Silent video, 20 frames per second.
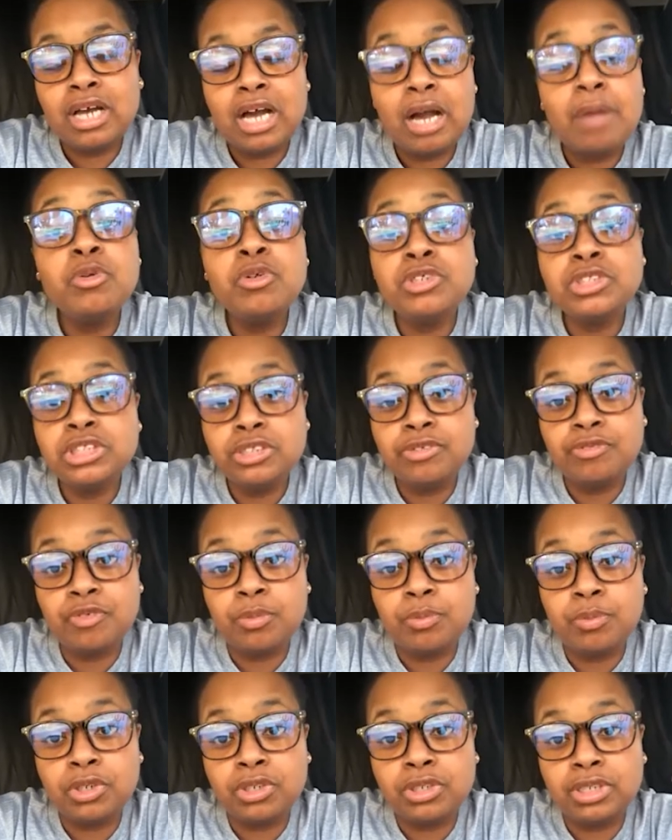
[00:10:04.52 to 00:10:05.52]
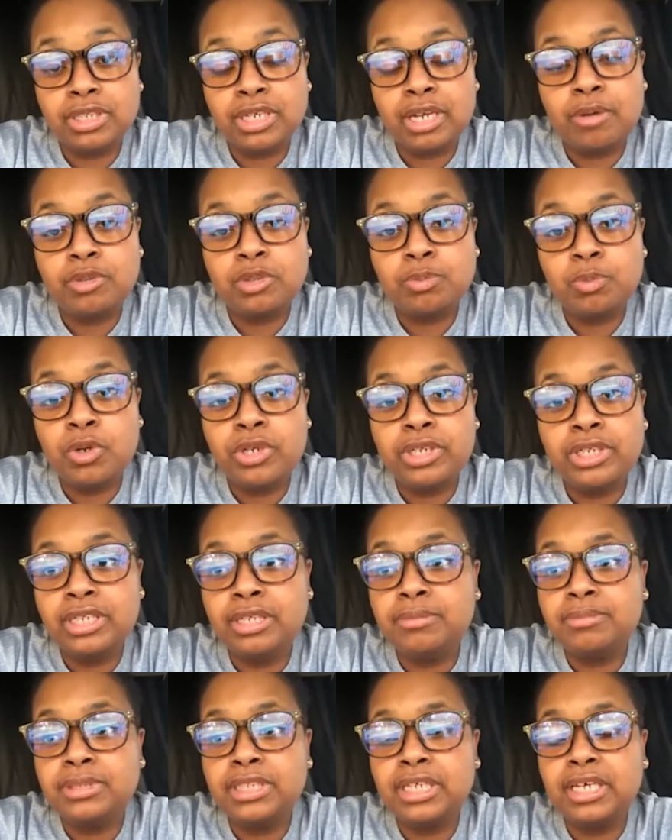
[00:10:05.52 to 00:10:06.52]
I'm originally from Brooklyn. I was born in
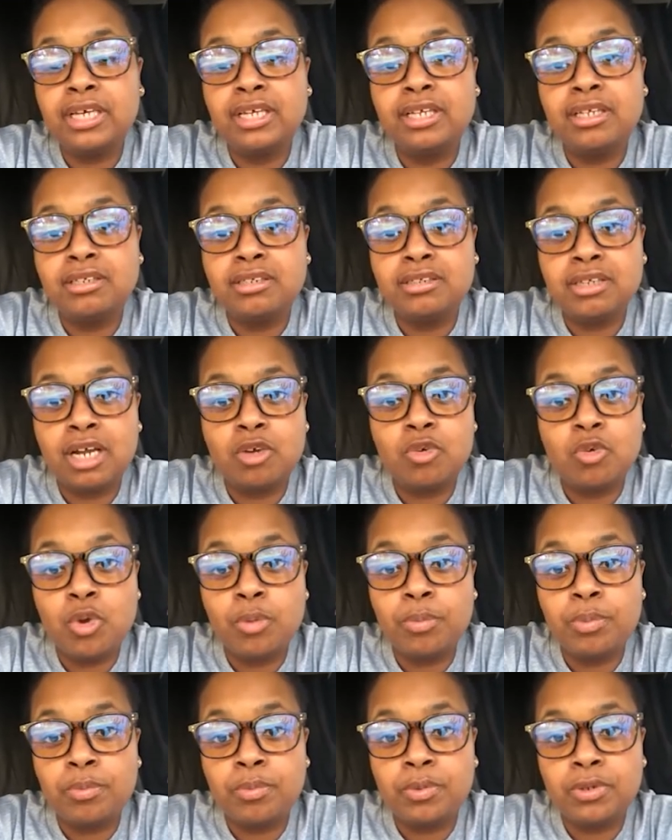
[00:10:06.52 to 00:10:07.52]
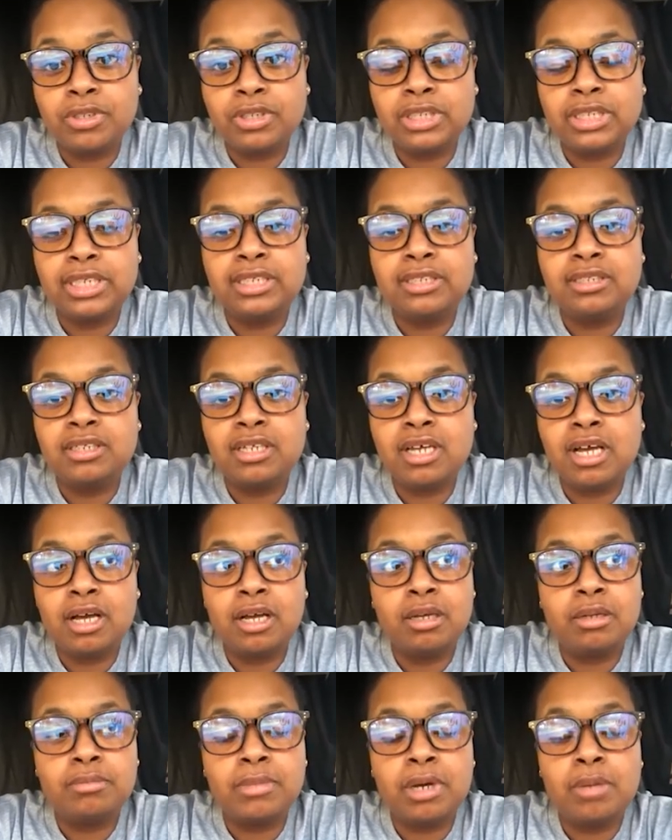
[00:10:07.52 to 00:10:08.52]
Hempstead. I grew up in Brooklyn.
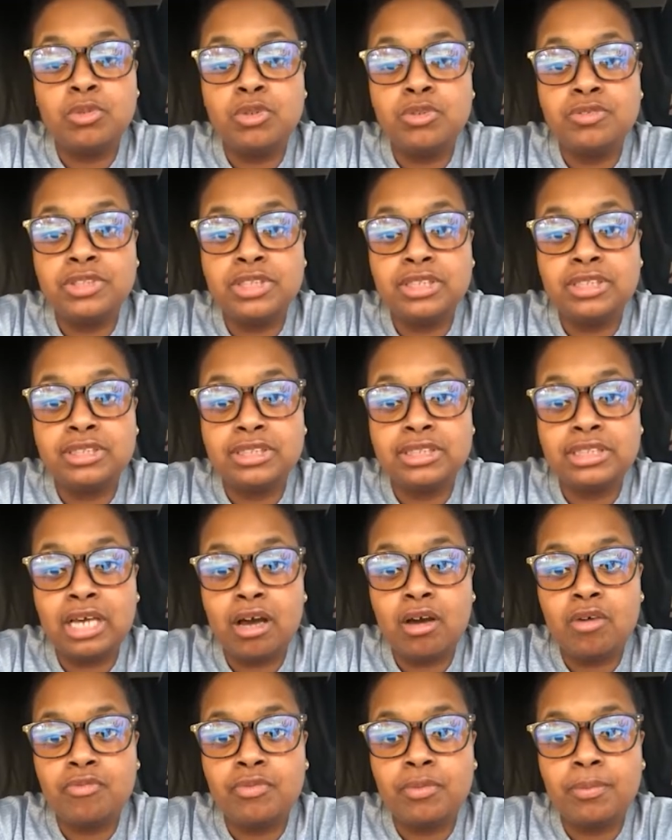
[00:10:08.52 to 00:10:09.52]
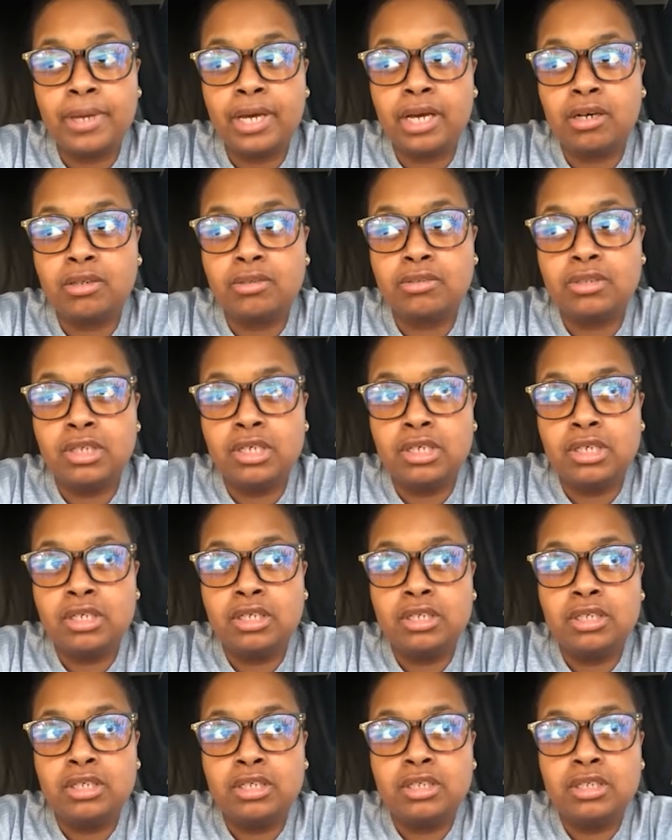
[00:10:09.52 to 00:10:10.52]
Um, I moved to the South about
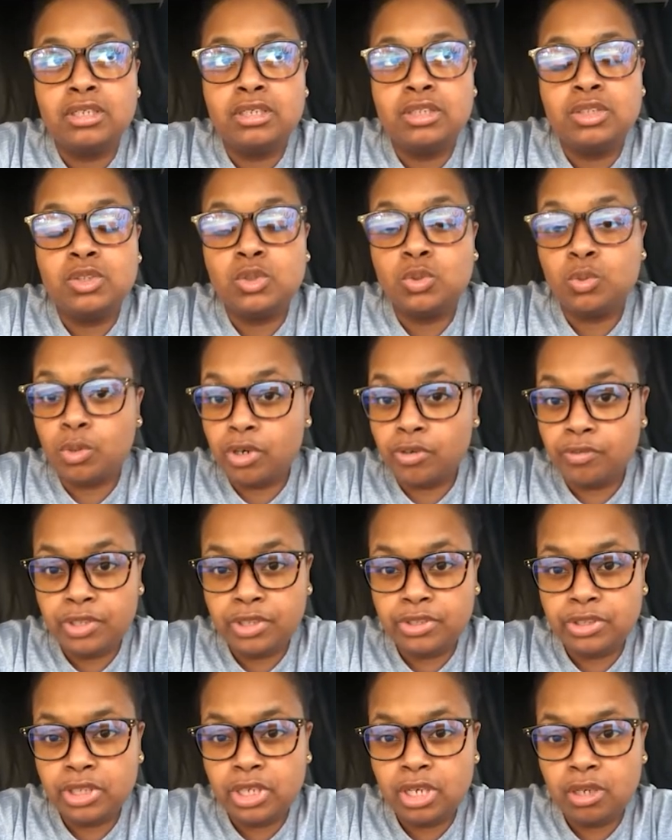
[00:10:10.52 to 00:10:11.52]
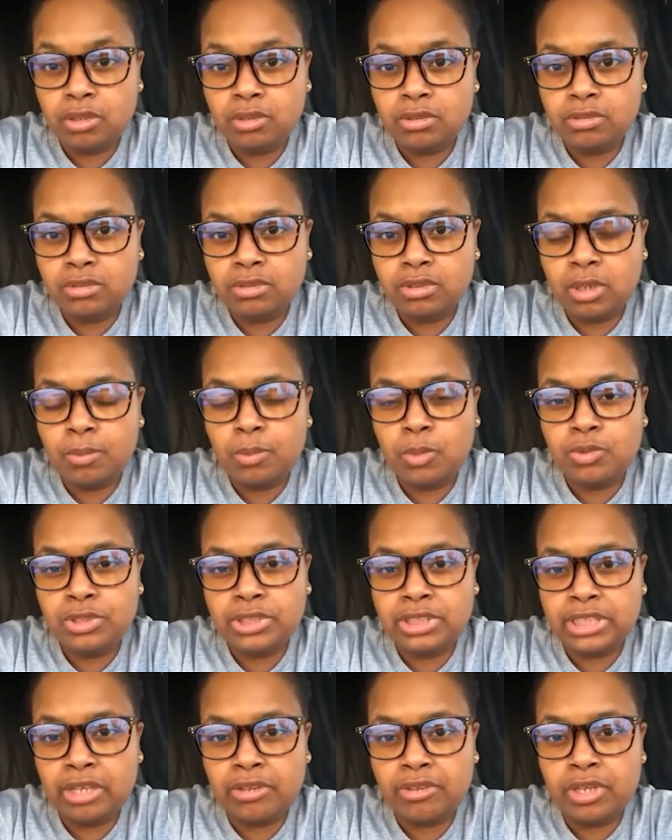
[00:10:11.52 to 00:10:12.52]
12 years ago. I moved
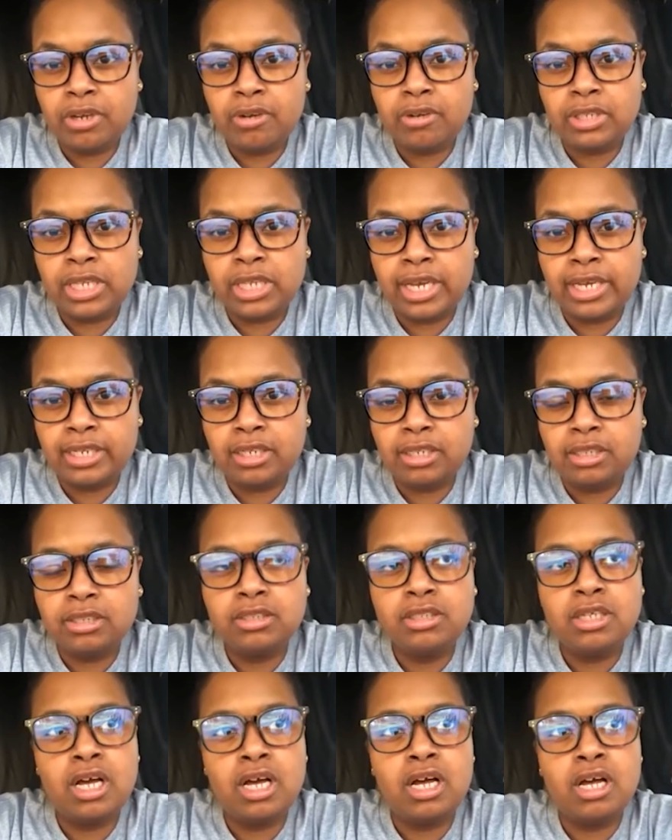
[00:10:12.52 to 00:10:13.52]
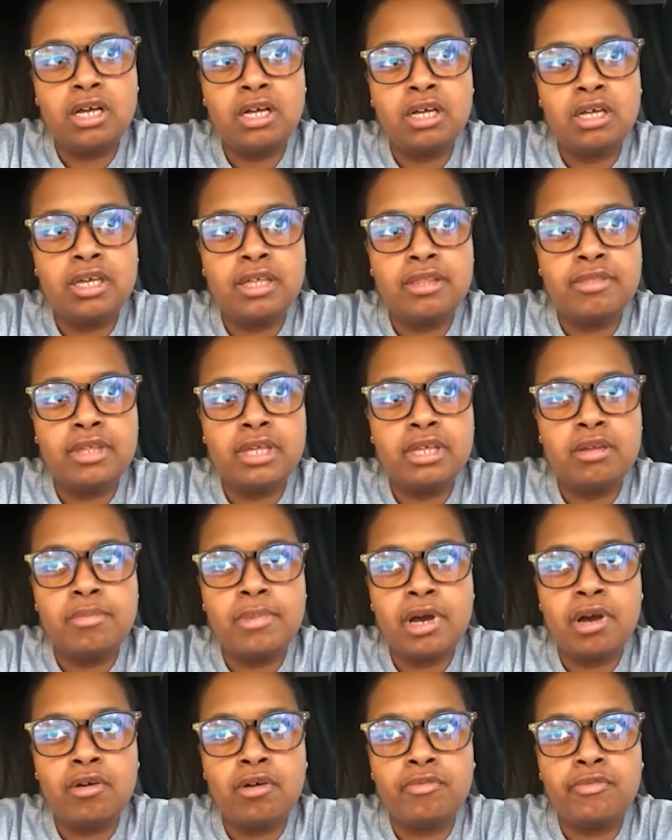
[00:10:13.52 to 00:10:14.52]
to South Carolina. Uh, and then
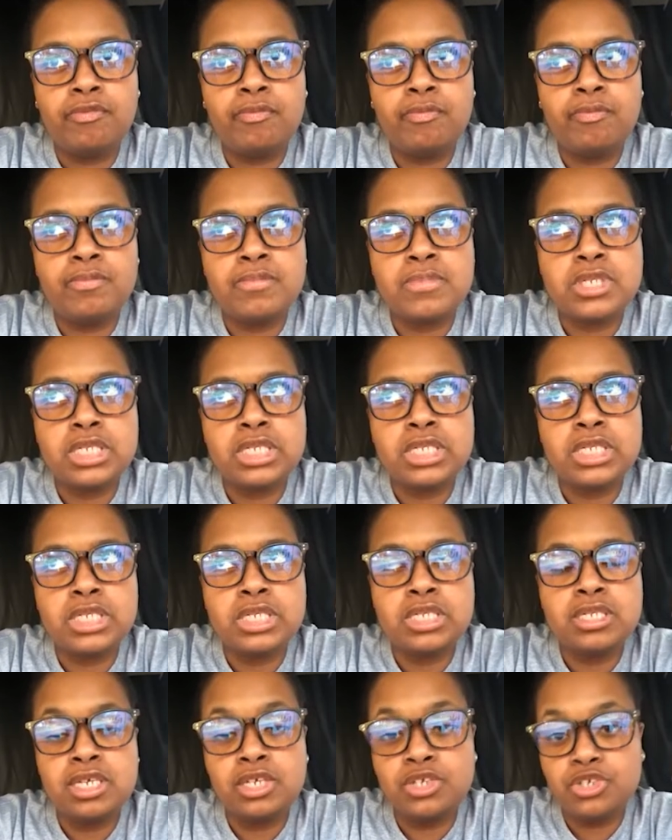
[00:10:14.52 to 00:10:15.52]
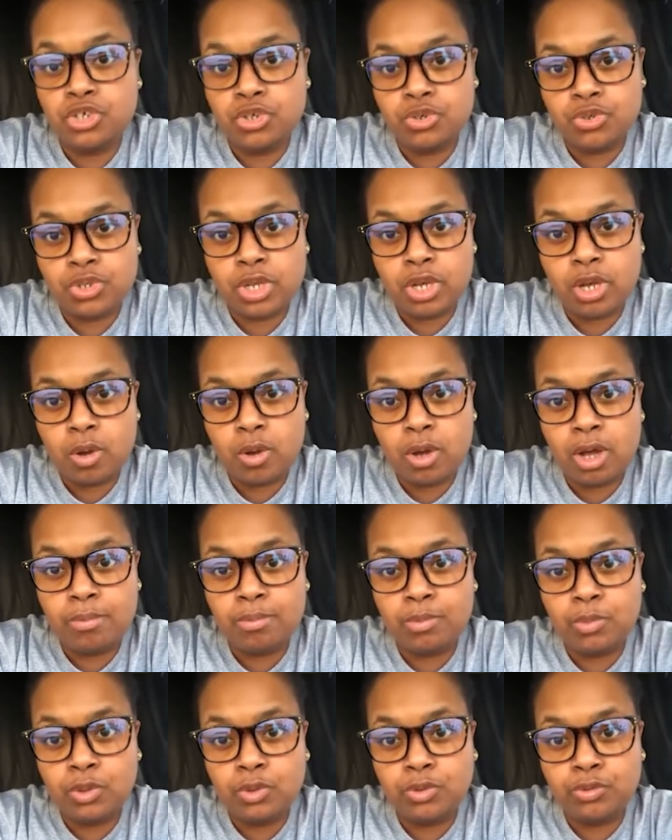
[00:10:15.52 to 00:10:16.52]
about six years ago, I
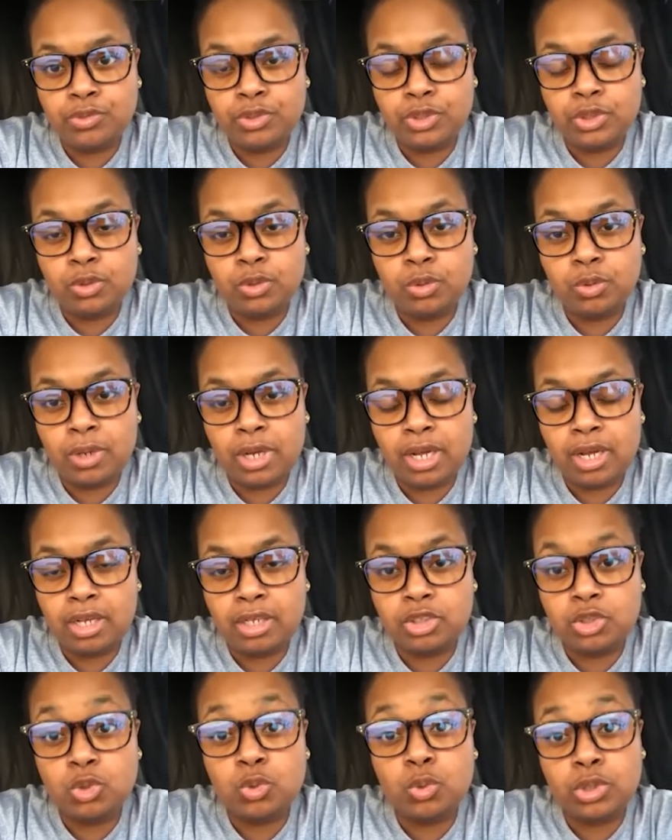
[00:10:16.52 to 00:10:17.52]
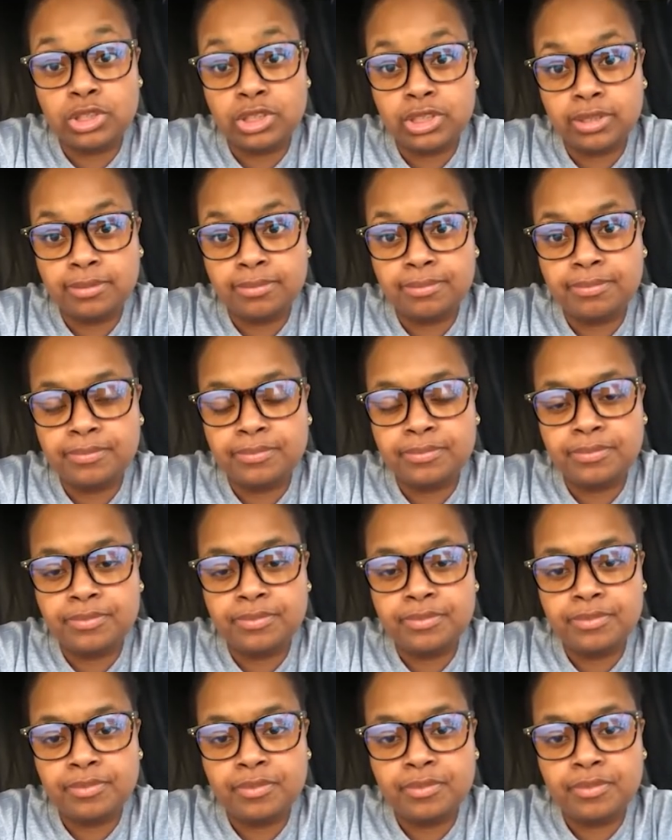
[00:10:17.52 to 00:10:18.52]
moved to uh, Georgia.
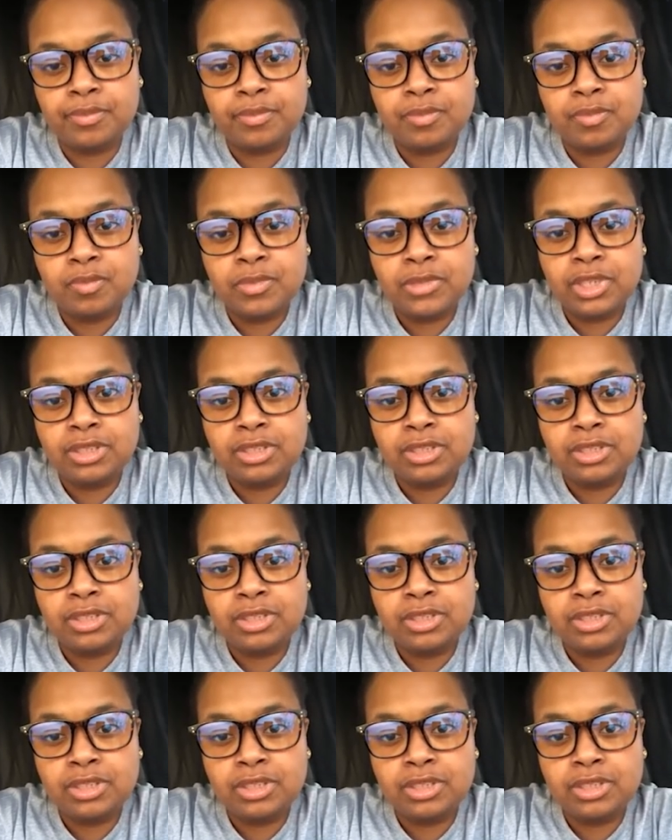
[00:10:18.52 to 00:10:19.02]
Okay.